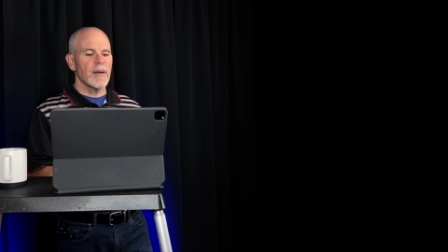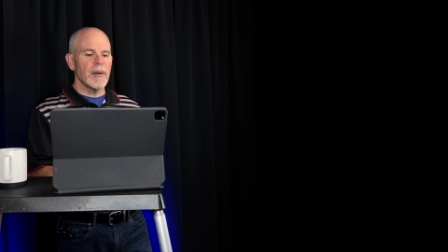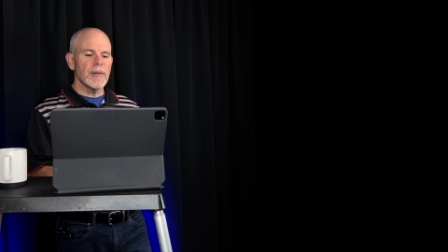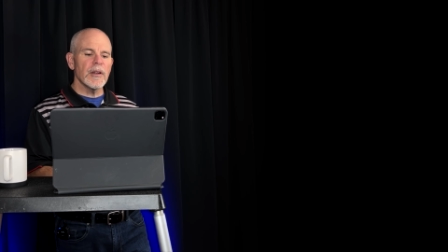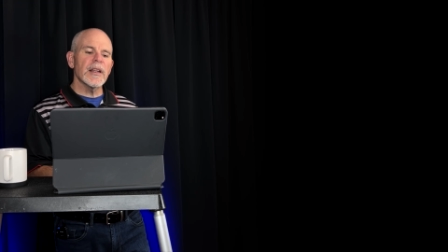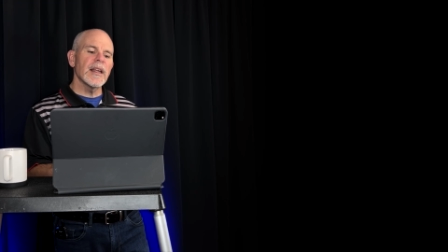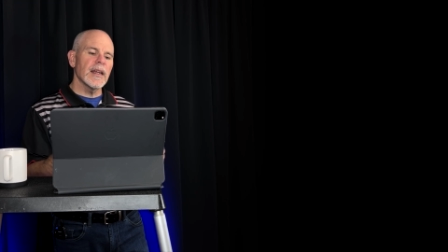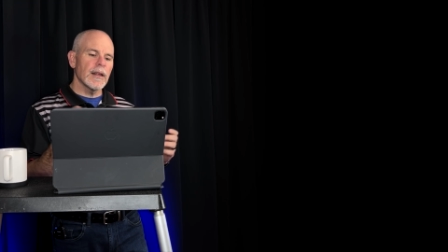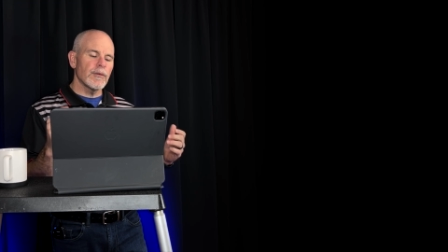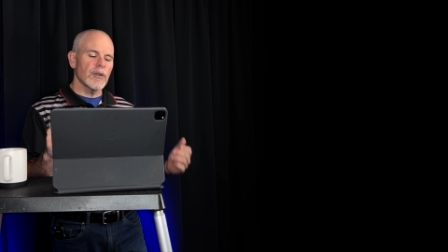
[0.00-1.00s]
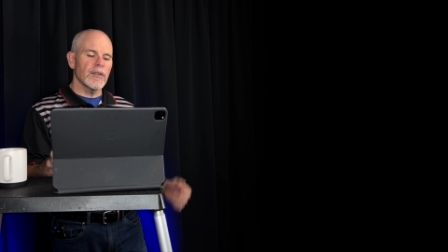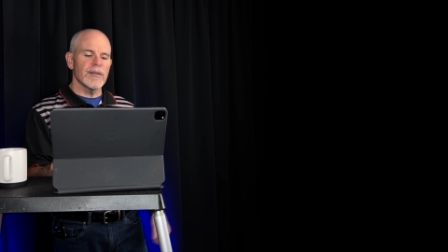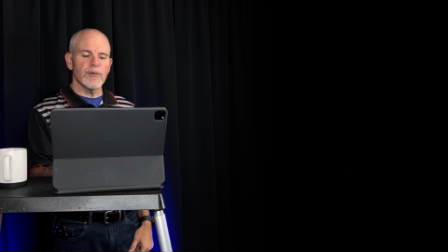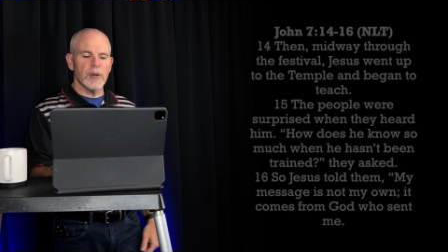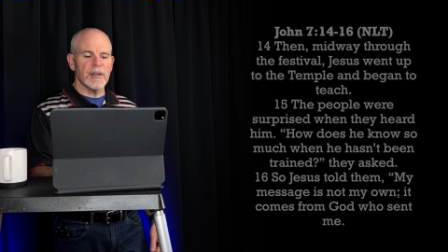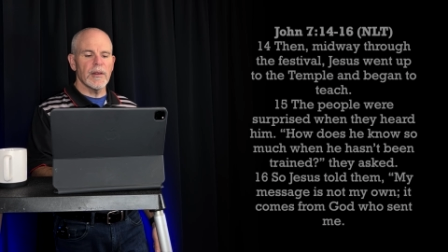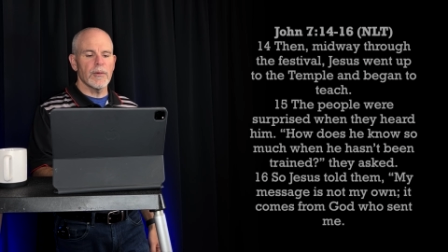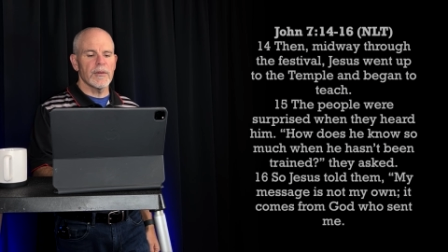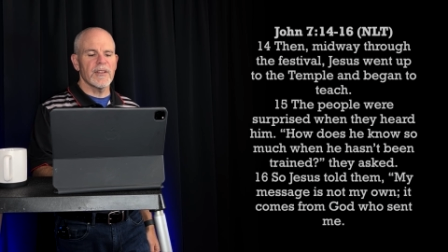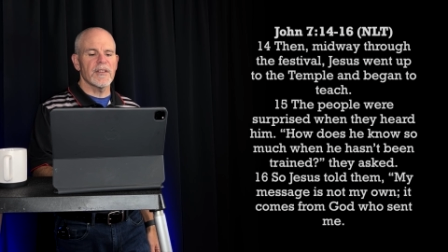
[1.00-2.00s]
I mean, look again at verses 14
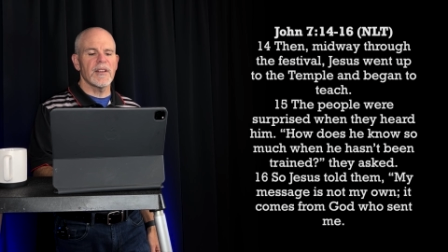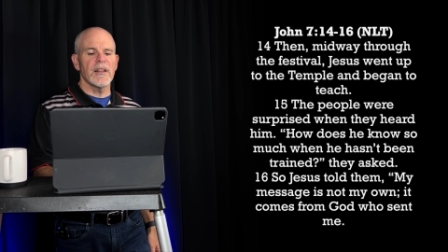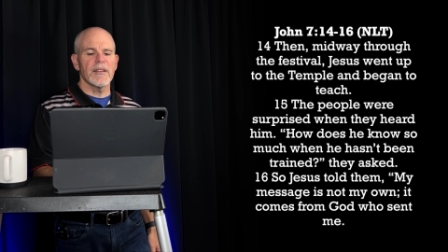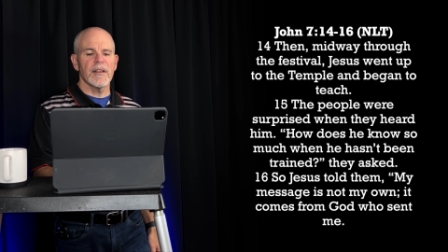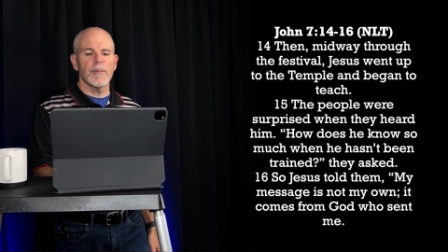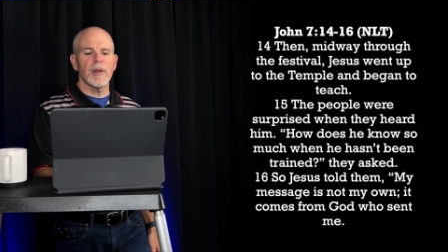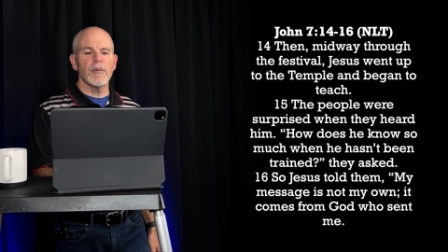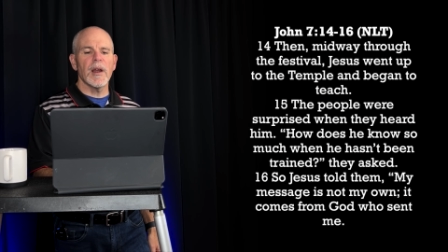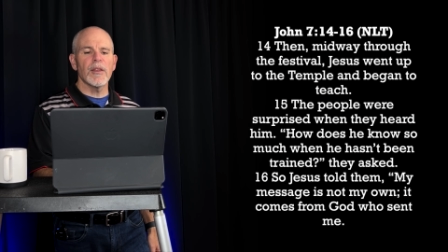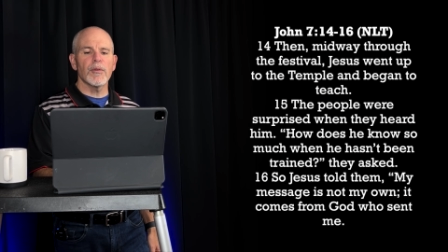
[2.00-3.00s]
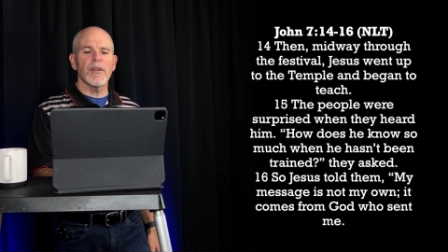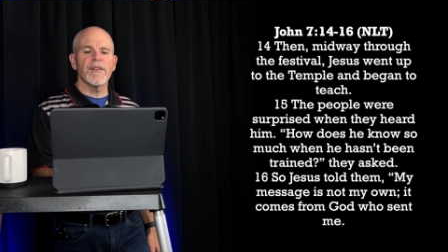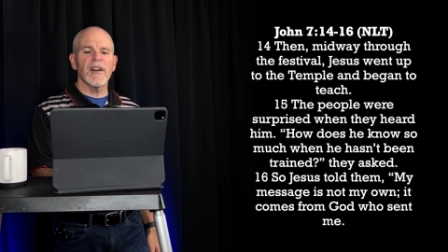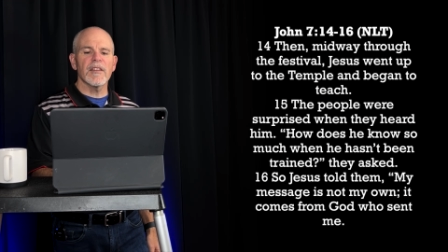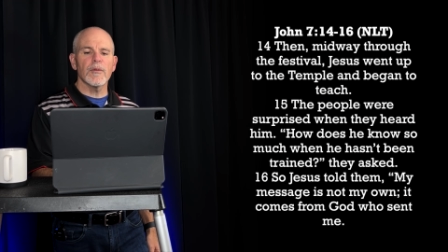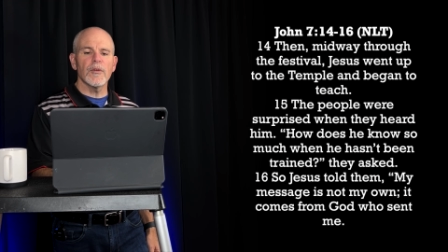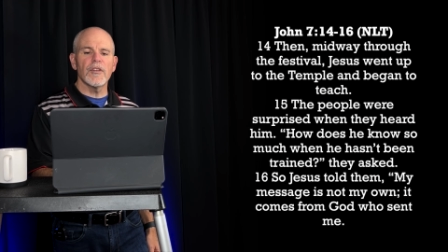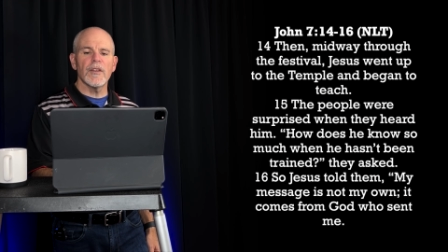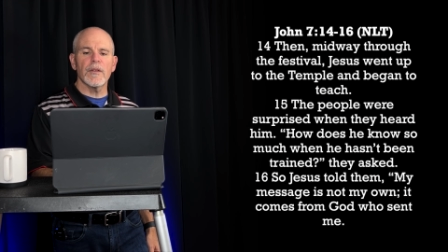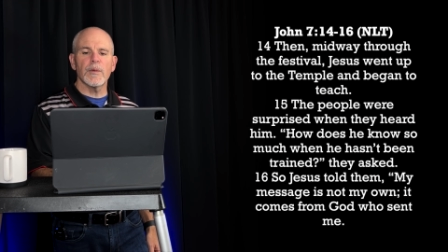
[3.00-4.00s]
through 16. It says, Midway through the festival,
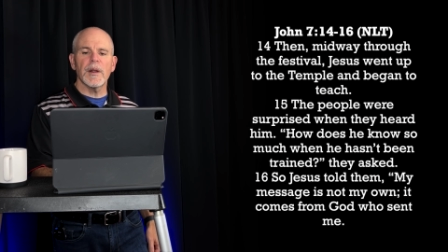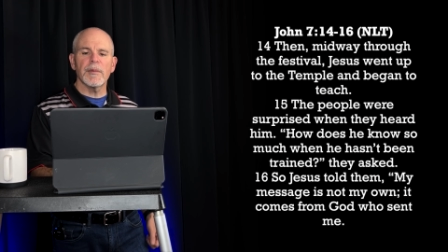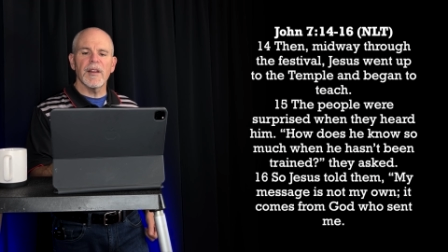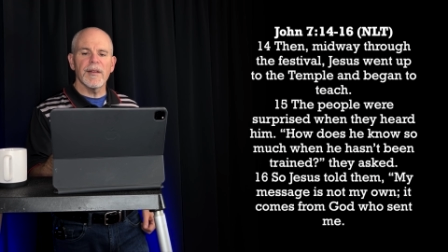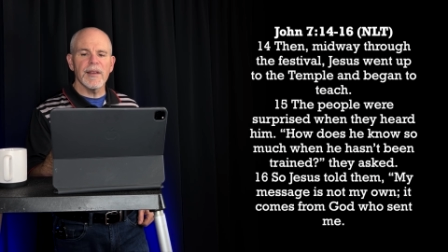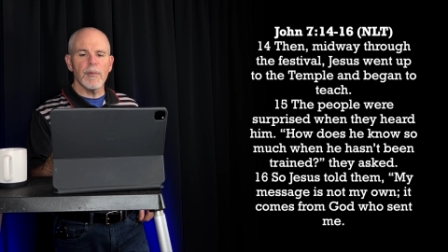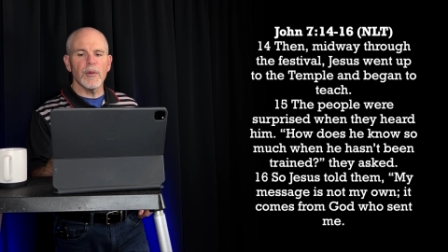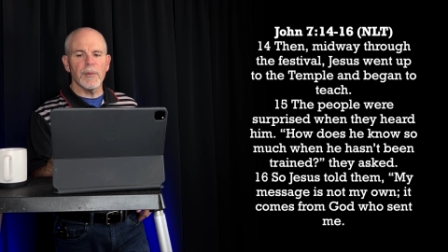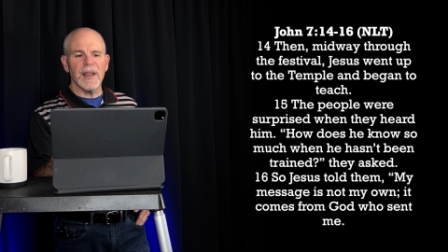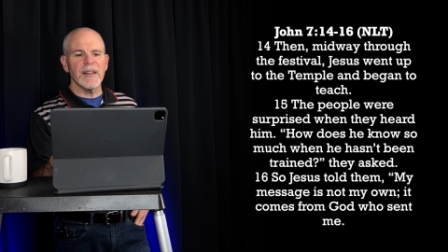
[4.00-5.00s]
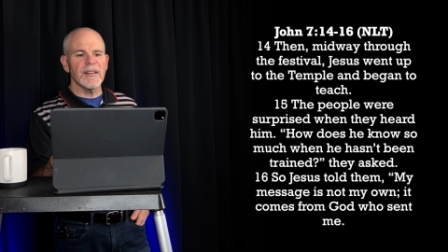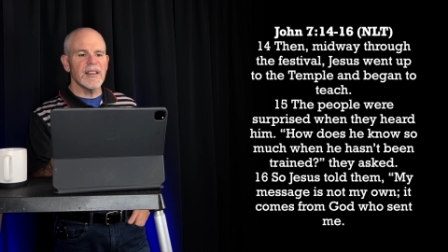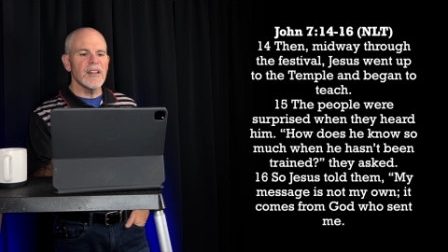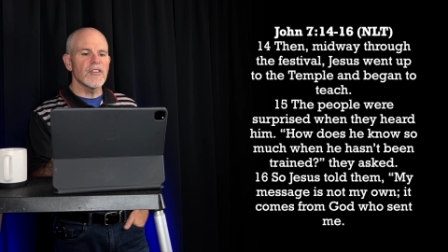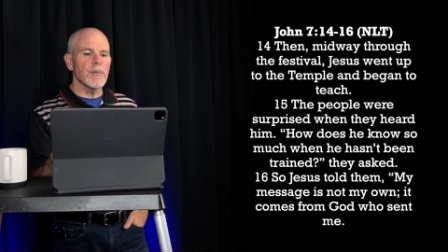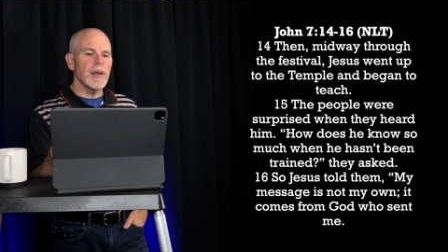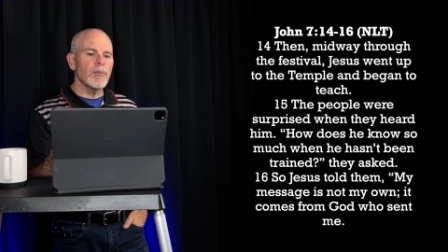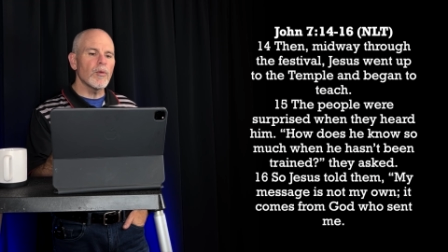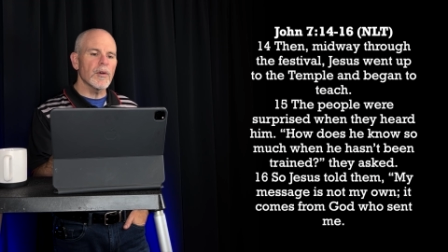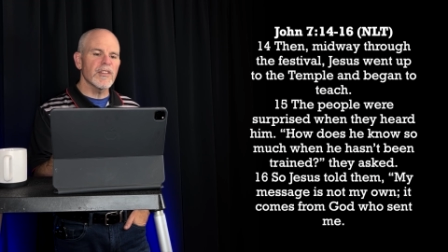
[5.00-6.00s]
Jesus went up to the temple and began to teach. The
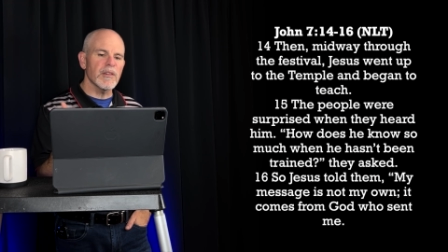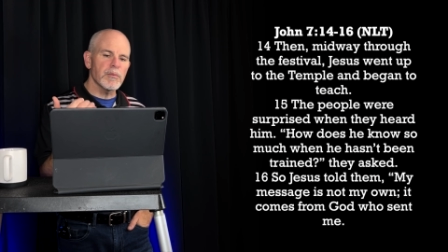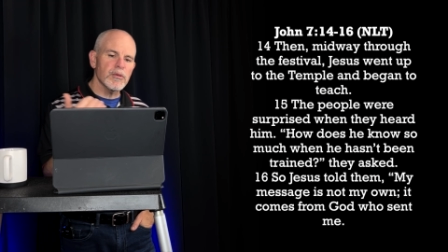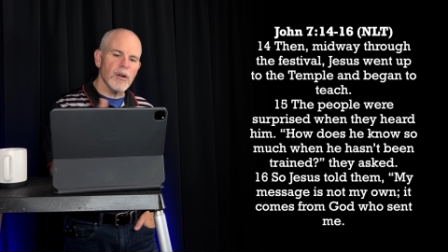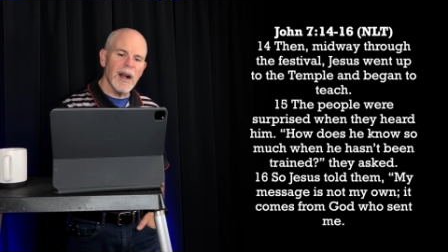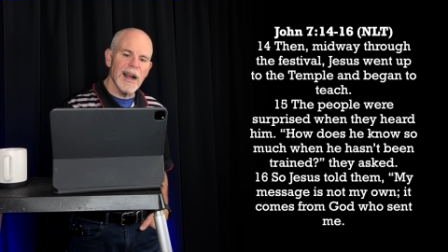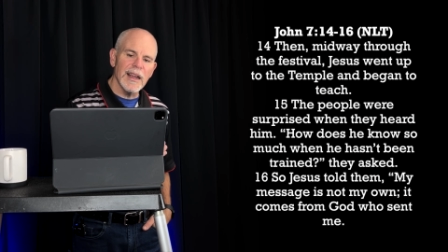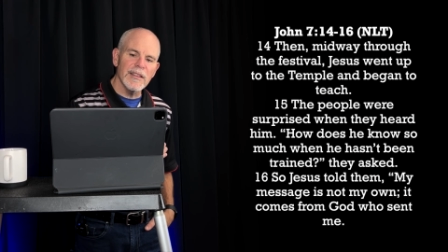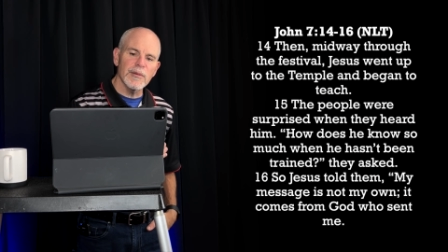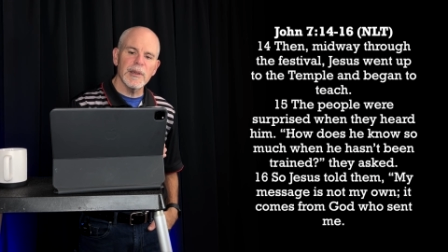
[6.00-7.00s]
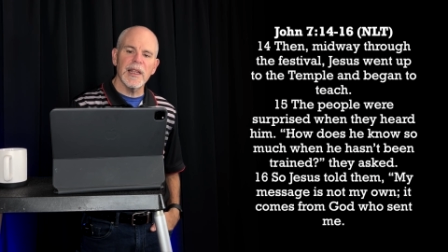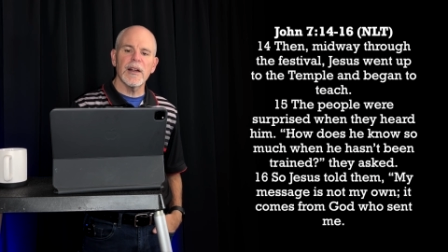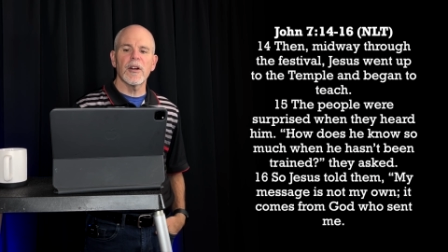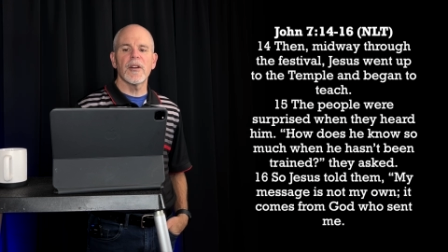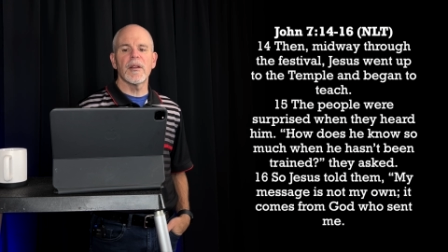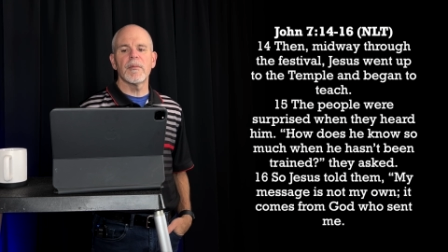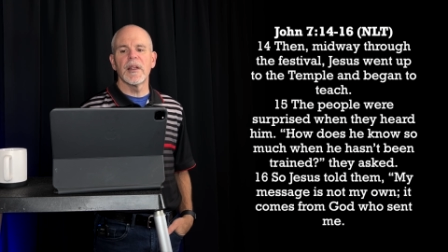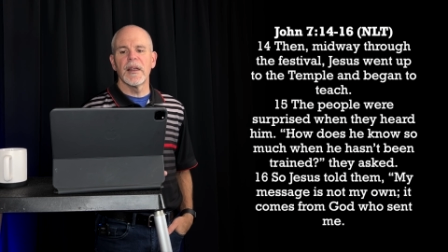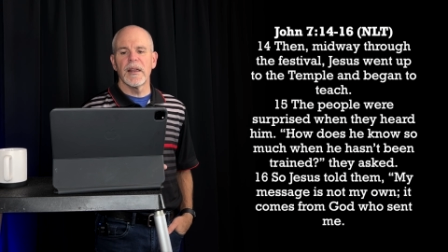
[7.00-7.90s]
people were surprised when they heard him.